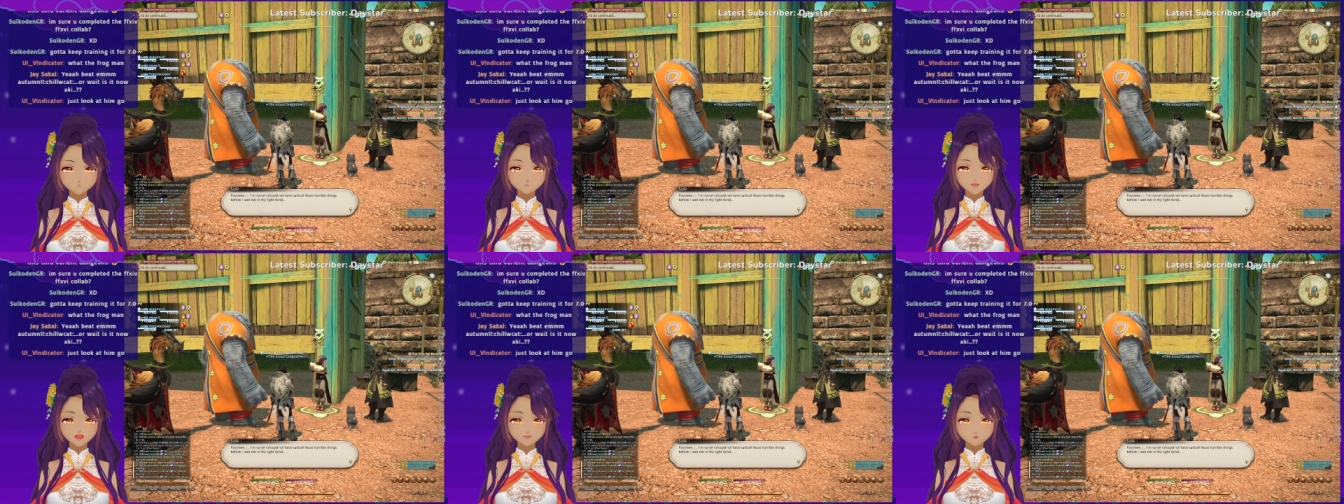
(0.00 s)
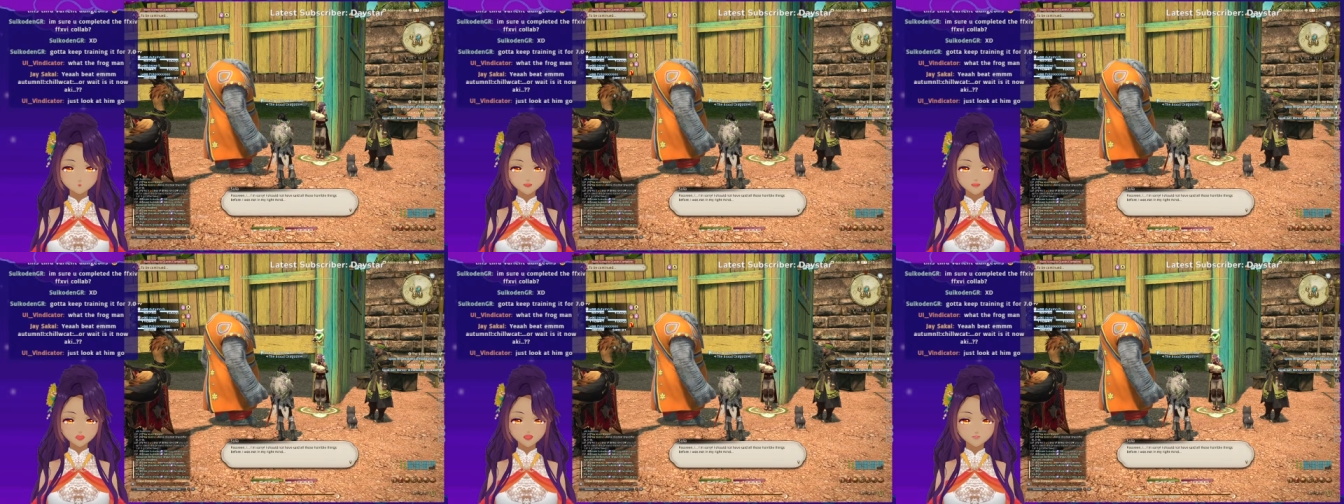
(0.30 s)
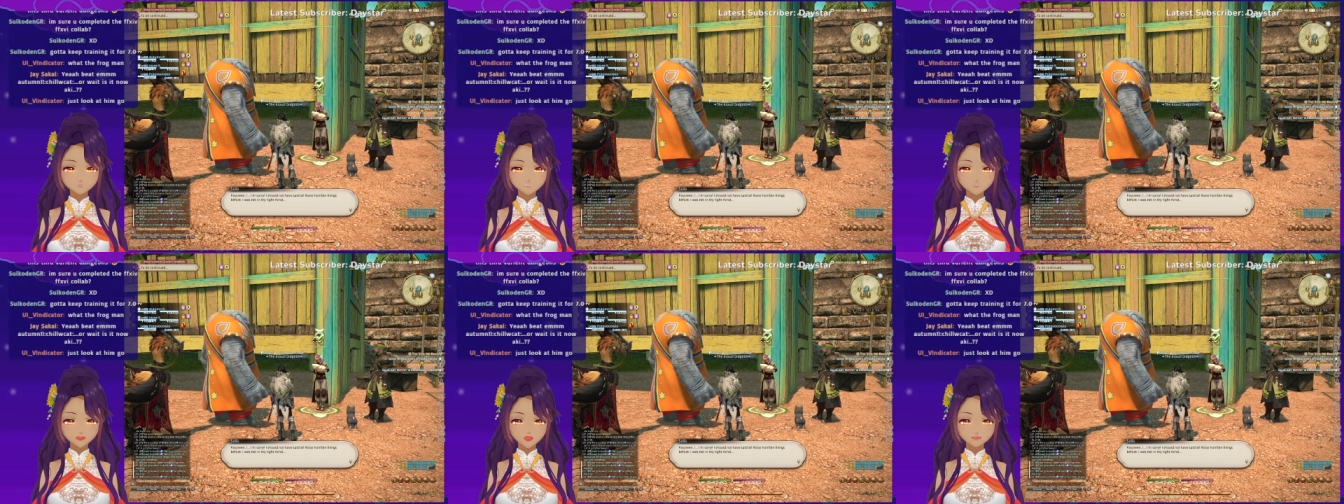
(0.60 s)
I should not have
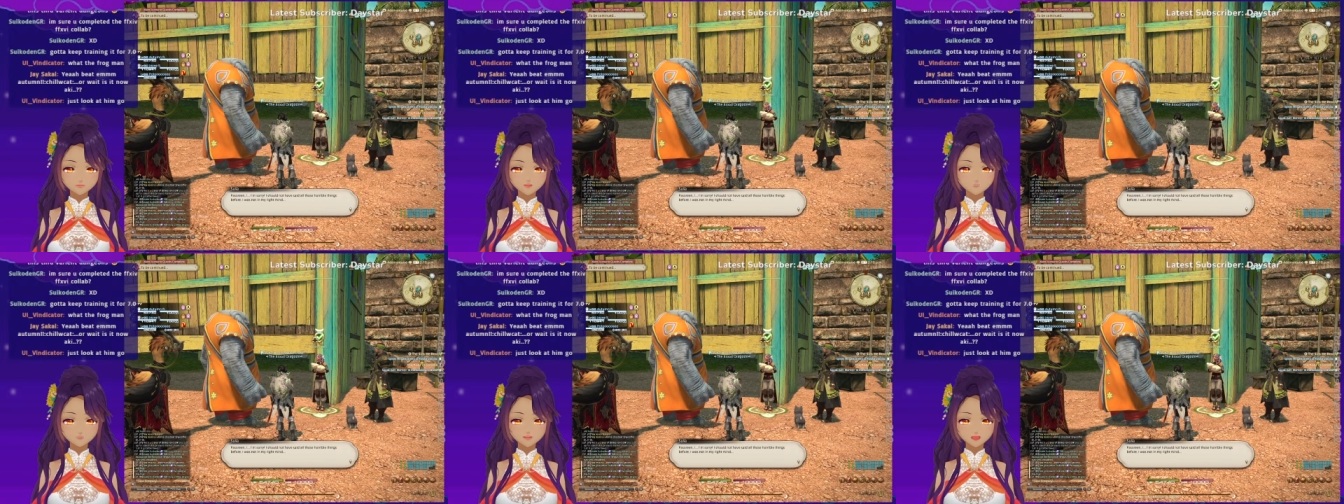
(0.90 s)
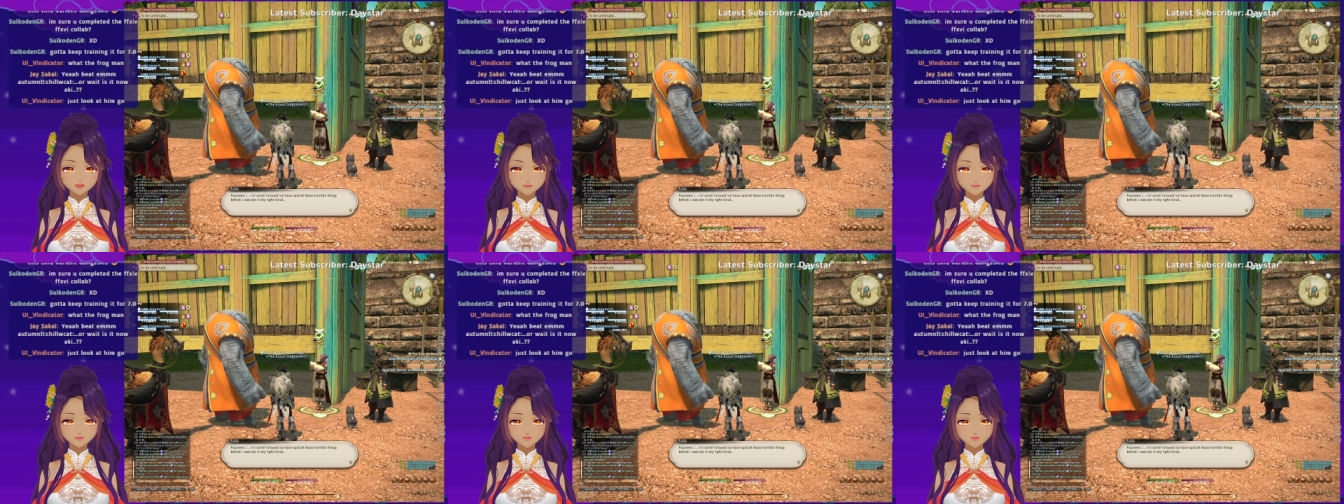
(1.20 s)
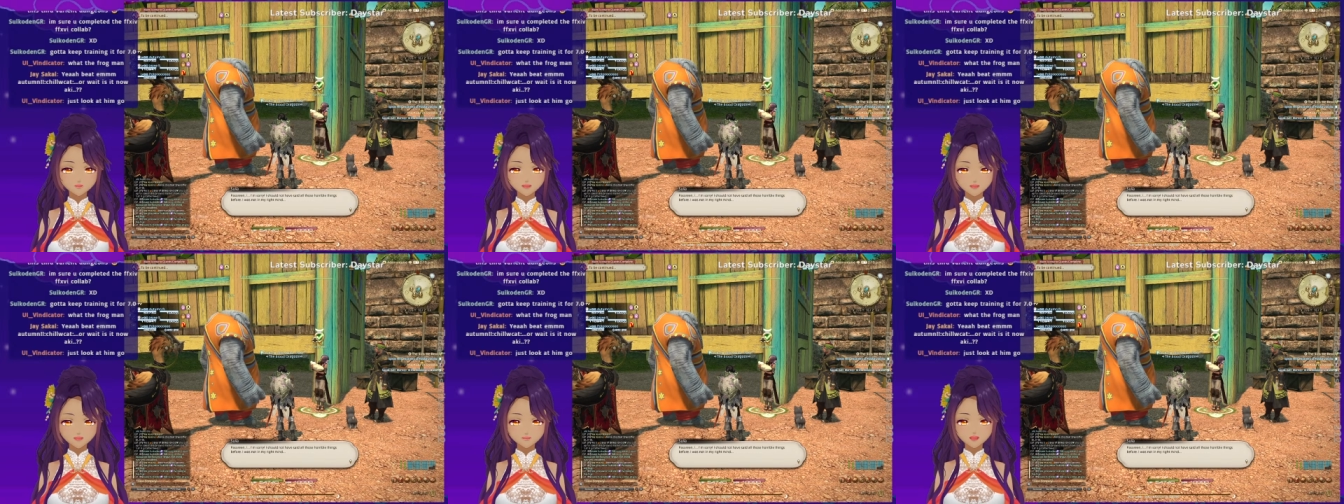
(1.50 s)
said all those horrible
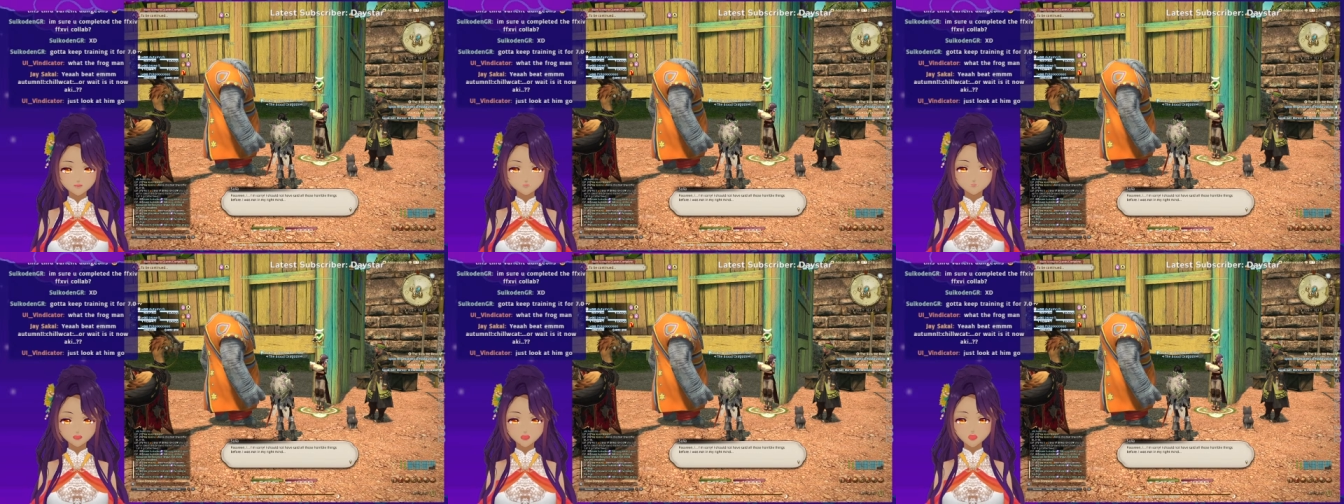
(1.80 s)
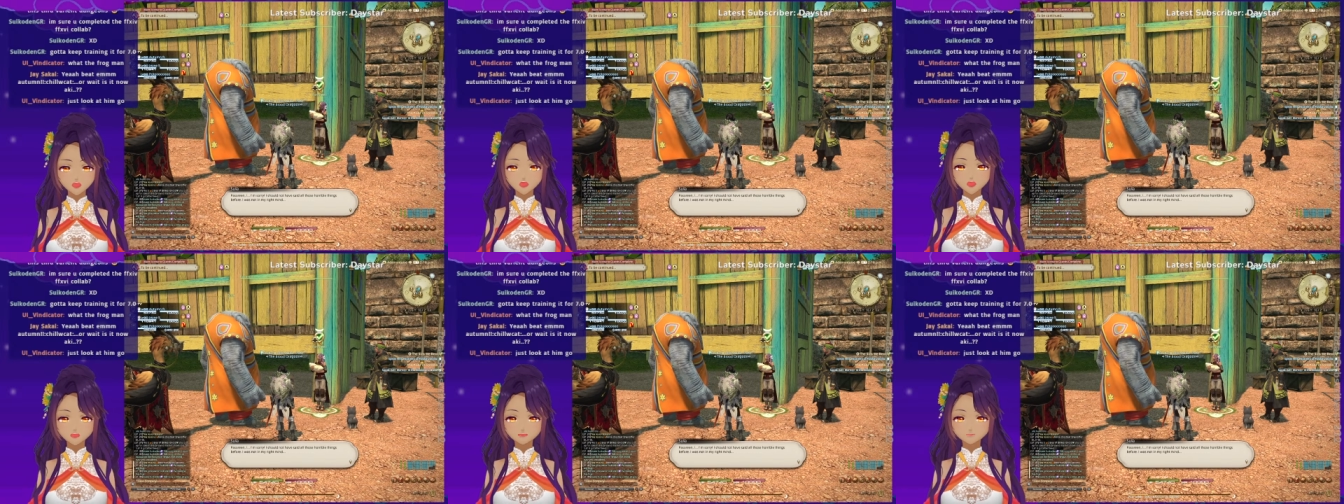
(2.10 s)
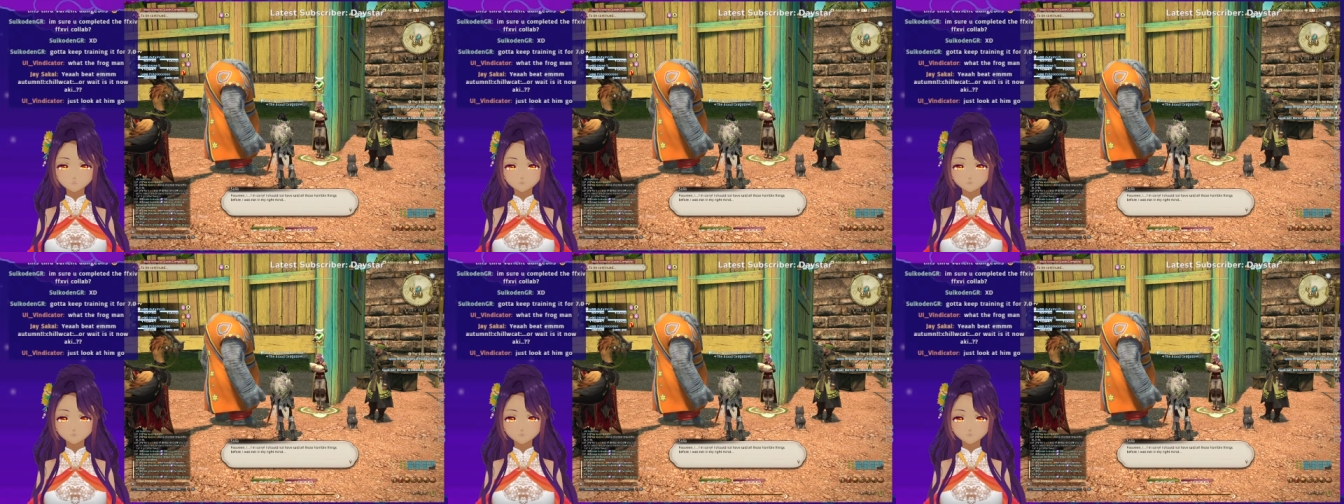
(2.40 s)
things before.